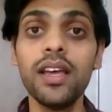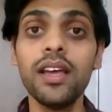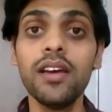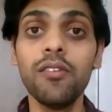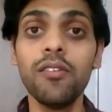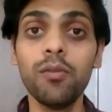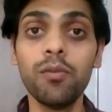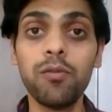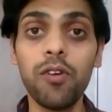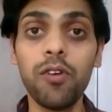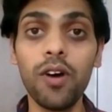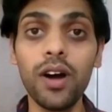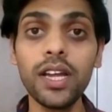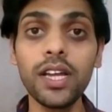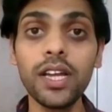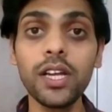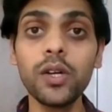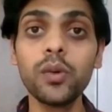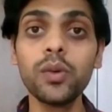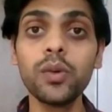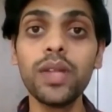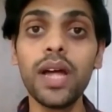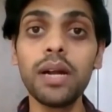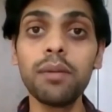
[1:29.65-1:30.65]
work
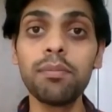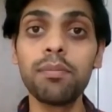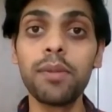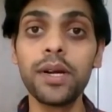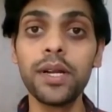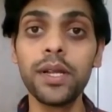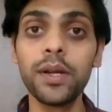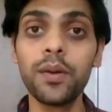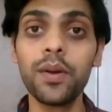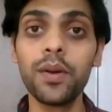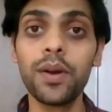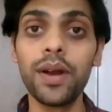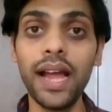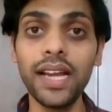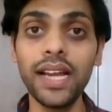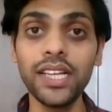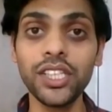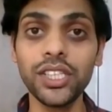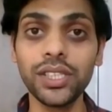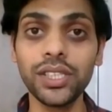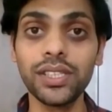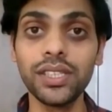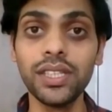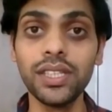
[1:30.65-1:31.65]
into that particular
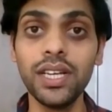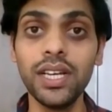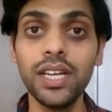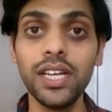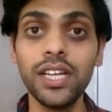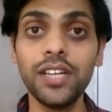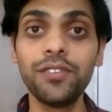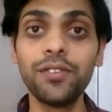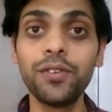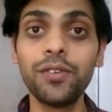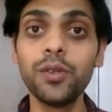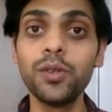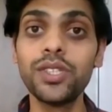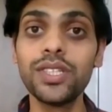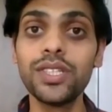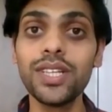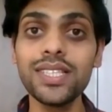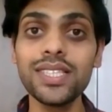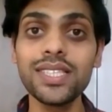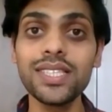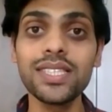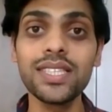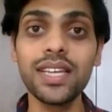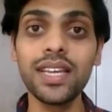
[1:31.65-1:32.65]
action if you
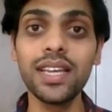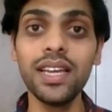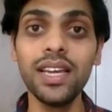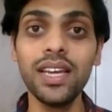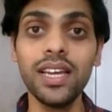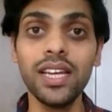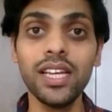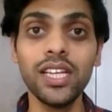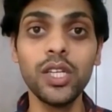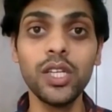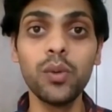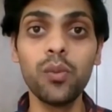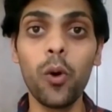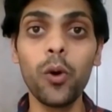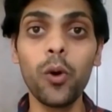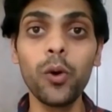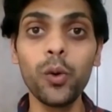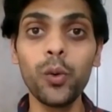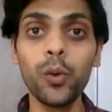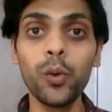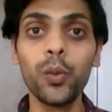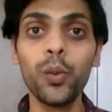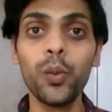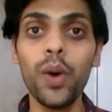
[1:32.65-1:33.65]
just say you want to
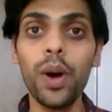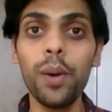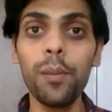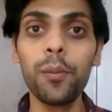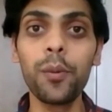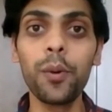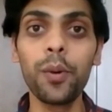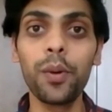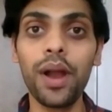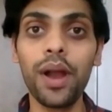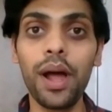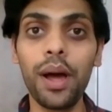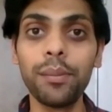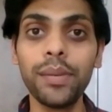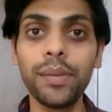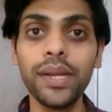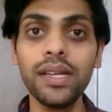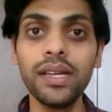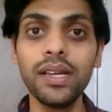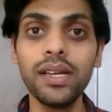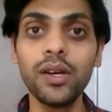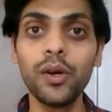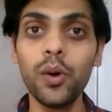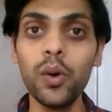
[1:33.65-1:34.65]
do a
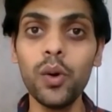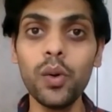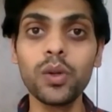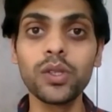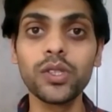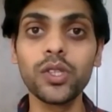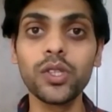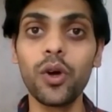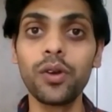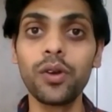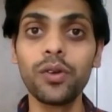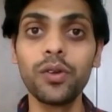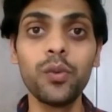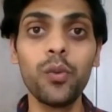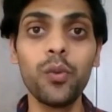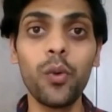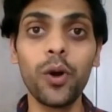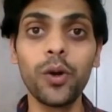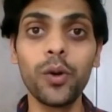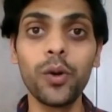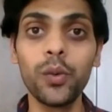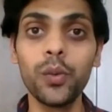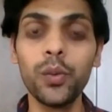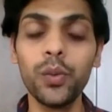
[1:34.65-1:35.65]
programming course or you want
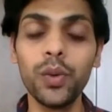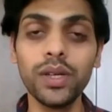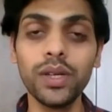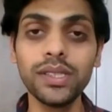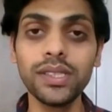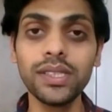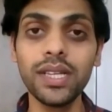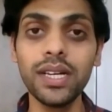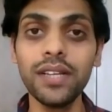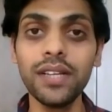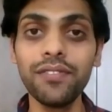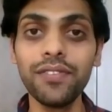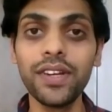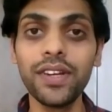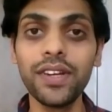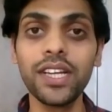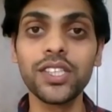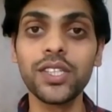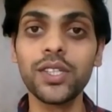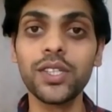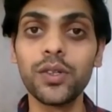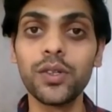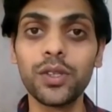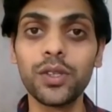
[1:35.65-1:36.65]
to do a
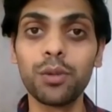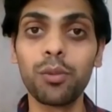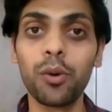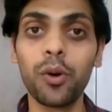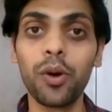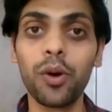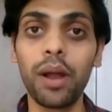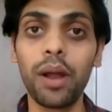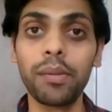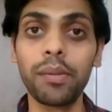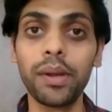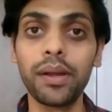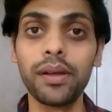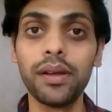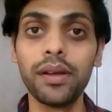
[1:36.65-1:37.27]
certification into the programming.